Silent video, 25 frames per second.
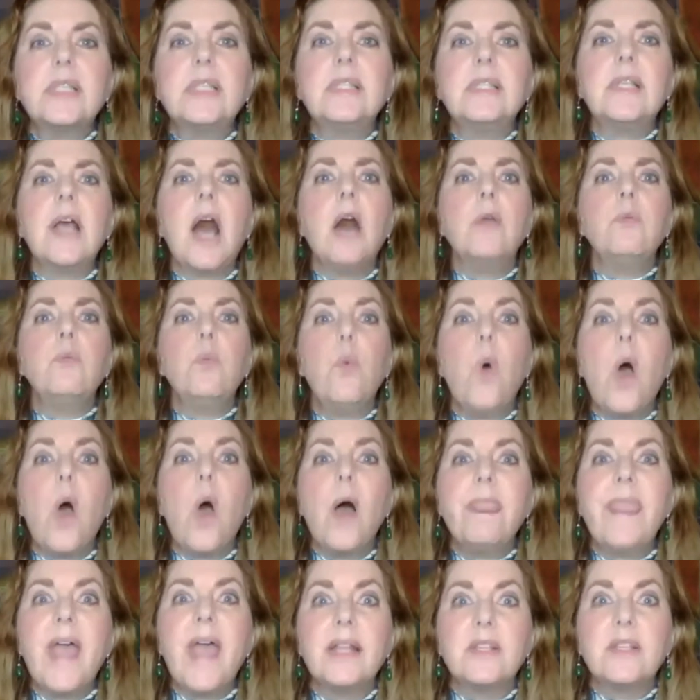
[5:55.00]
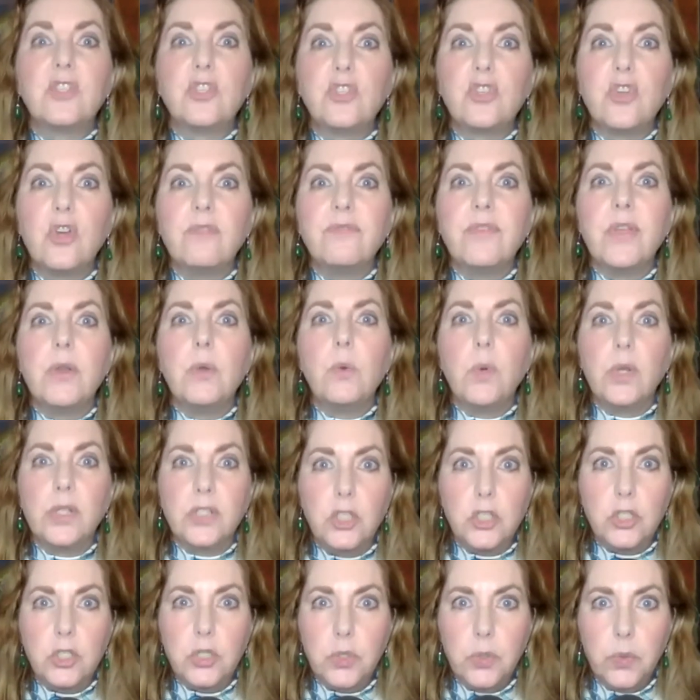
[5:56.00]
on what that servant will
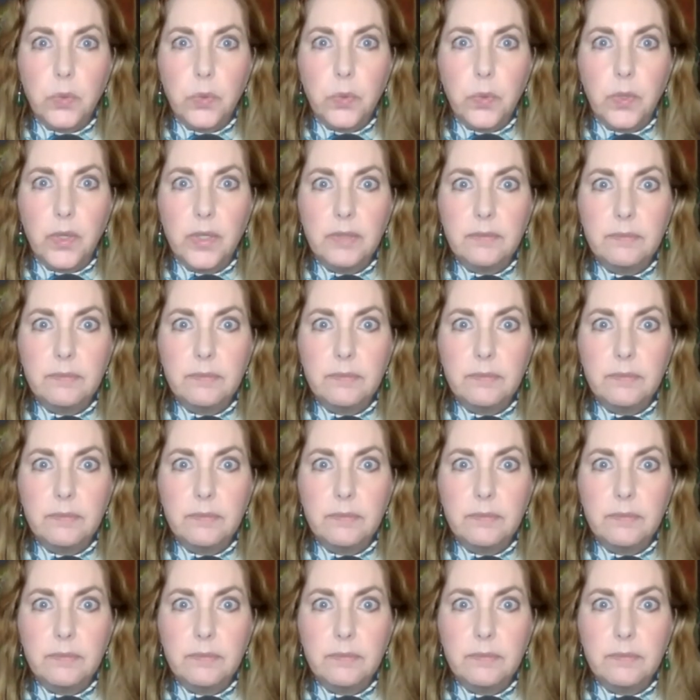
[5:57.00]
do.